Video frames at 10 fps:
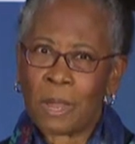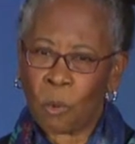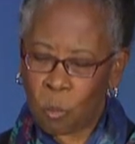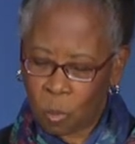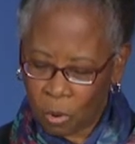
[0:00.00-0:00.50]

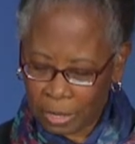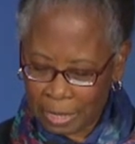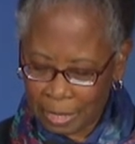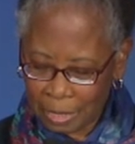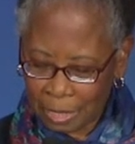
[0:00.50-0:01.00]
We are
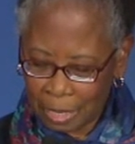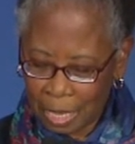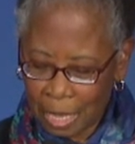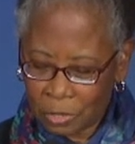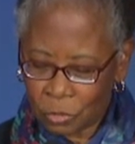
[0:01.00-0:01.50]
working
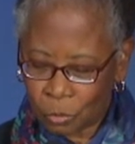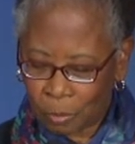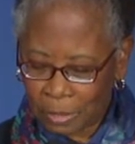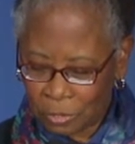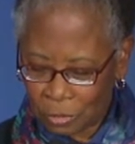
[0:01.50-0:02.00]

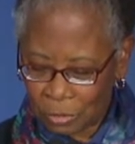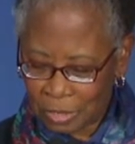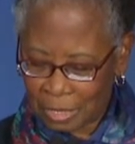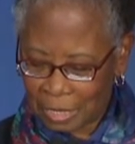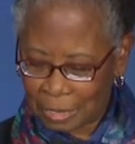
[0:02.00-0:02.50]
to
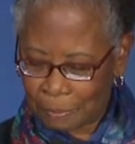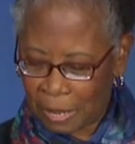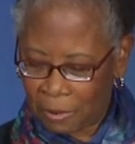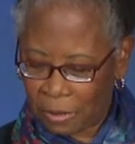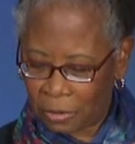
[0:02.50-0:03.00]
reduce these
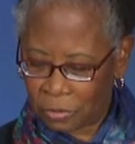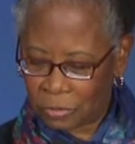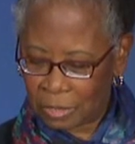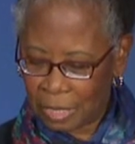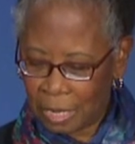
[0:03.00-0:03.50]

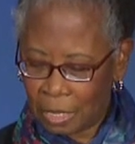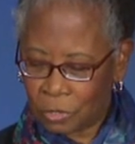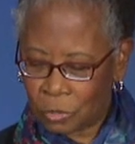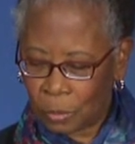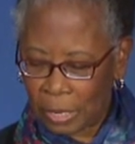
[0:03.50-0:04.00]
barriers
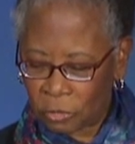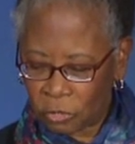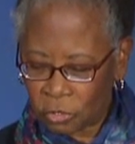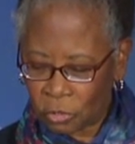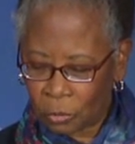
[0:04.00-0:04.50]
to
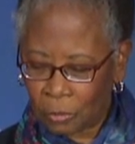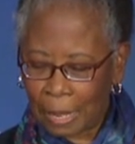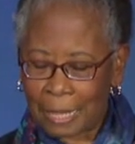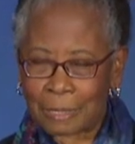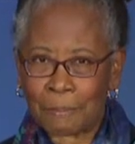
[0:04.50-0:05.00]

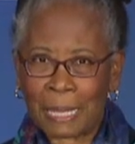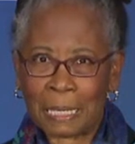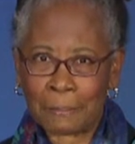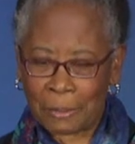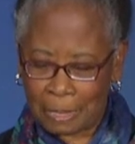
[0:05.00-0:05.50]
ensure as
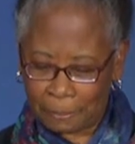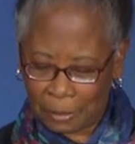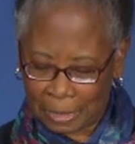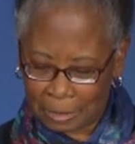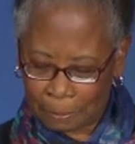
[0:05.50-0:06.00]
many
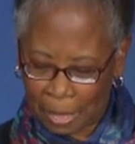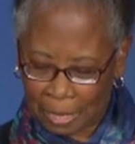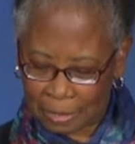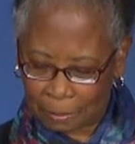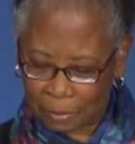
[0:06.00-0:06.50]
people as
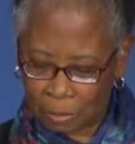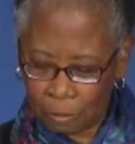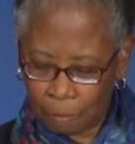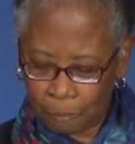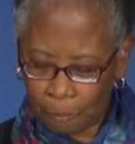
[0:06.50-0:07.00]
possible
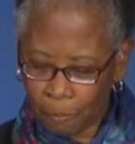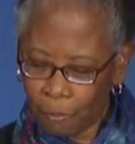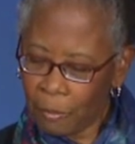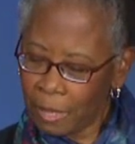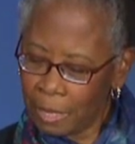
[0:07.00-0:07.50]

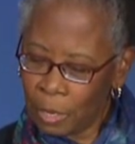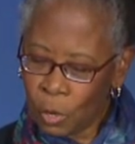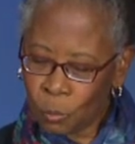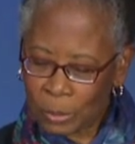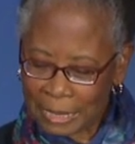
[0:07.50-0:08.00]

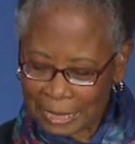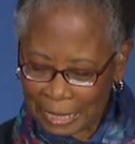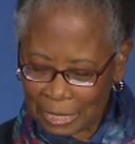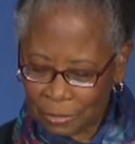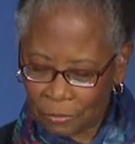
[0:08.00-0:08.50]

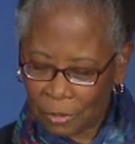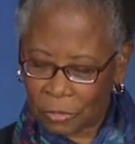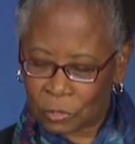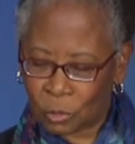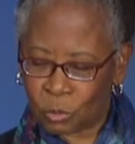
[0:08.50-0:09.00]
receive
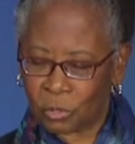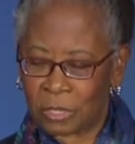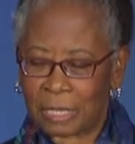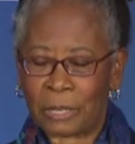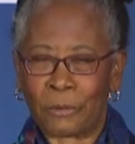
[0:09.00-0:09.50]
the
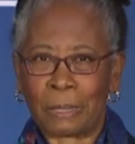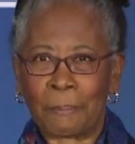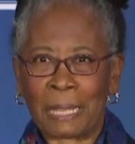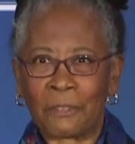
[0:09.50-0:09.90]
Social Security